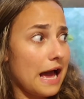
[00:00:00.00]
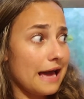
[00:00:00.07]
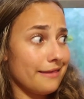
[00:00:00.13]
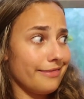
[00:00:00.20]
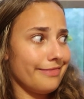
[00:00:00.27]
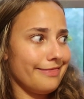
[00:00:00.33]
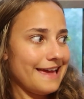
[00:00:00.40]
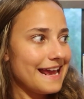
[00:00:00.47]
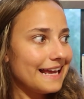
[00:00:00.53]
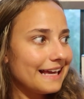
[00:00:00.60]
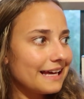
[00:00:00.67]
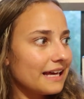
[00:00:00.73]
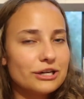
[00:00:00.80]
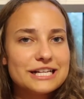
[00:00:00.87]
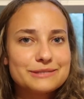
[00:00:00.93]
I
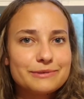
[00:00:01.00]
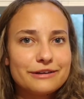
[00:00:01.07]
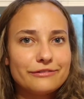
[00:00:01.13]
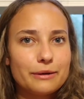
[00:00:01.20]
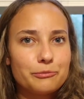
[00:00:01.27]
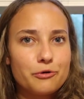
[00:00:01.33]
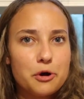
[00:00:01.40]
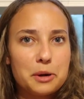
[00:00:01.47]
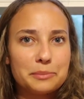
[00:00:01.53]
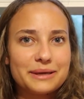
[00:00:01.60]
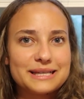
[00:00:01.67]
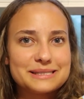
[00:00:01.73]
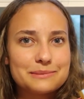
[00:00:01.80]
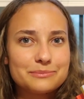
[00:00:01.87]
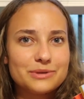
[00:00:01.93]
think. Correct me if I'm wrong
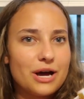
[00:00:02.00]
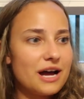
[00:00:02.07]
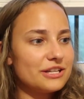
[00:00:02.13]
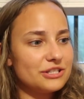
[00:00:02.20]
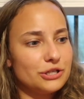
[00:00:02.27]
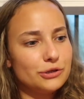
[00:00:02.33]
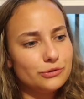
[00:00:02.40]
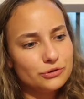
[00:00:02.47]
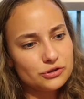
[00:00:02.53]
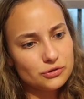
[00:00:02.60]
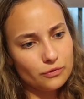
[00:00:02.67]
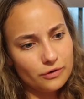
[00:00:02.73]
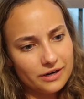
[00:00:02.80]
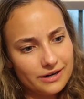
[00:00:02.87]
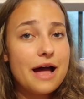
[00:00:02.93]
because I'm not too
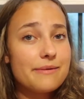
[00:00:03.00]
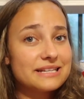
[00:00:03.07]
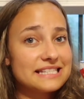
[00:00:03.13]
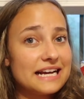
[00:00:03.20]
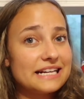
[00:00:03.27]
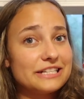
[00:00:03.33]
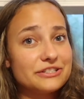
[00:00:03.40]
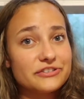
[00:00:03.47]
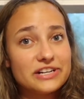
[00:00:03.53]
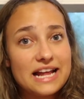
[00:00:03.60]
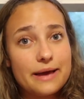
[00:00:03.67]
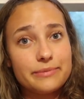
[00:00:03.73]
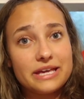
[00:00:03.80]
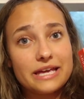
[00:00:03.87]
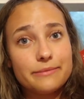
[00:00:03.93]
sure. I'm excited to read
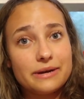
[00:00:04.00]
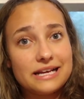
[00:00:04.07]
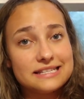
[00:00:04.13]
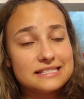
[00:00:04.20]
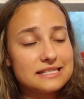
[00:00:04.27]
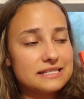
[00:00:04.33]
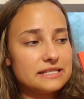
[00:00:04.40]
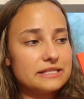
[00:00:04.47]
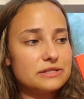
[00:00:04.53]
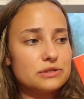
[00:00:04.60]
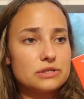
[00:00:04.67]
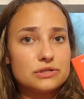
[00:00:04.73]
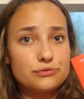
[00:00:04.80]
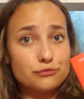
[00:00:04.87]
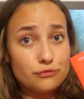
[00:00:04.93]
Abby
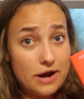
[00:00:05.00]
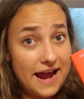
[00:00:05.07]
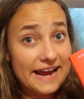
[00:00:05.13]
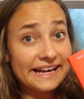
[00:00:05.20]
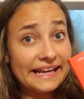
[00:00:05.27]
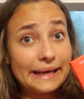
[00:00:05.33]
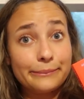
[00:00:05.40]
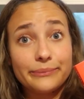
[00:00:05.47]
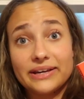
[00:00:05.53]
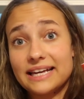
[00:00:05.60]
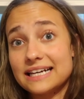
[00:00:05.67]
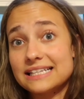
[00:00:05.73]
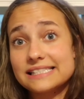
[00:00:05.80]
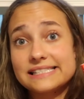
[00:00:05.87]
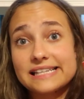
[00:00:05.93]
Jimenez's writing
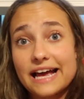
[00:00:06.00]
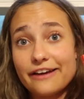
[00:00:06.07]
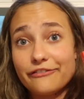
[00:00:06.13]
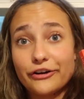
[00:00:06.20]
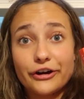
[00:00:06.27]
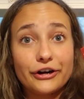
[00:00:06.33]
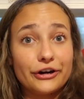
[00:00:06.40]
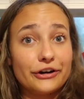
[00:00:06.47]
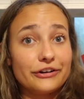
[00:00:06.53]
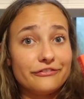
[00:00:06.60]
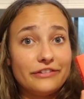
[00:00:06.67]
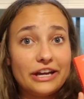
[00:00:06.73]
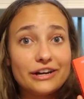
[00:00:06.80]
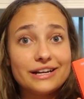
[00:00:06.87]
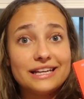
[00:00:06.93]
because I've heard
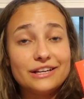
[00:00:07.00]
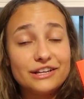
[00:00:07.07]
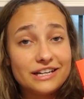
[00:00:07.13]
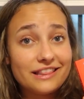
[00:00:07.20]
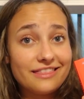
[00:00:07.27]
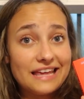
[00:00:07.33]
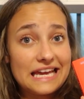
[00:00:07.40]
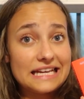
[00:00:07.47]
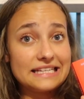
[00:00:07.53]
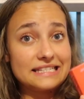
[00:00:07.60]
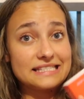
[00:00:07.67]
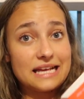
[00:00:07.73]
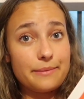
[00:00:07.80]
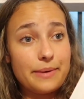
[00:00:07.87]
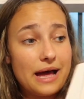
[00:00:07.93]
very good
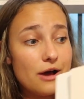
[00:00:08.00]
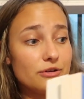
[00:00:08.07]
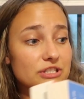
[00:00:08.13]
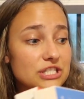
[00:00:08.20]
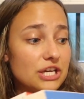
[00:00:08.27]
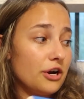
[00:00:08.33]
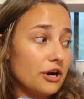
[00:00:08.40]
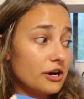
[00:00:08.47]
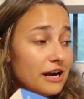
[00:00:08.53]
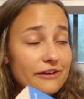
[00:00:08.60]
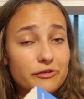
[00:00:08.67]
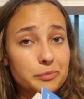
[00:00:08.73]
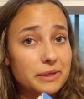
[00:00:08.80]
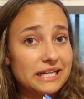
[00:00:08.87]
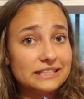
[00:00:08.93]
things about her.
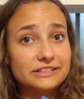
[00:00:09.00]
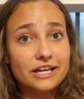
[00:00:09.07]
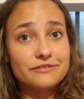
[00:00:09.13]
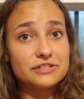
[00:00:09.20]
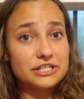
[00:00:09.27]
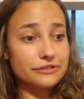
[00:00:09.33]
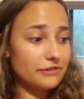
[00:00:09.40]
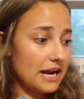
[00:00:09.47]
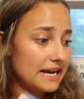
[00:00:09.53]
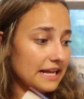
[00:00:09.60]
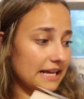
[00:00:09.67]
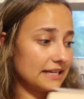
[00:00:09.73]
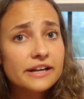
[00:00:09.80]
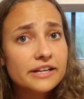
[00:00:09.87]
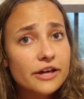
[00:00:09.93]
Everybody loves her
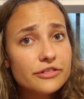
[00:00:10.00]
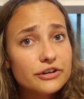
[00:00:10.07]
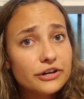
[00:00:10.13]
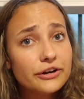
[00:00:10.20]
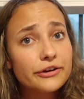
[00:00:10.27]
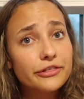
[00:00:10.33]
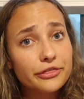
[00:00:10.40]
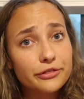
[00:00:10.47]
writing. Another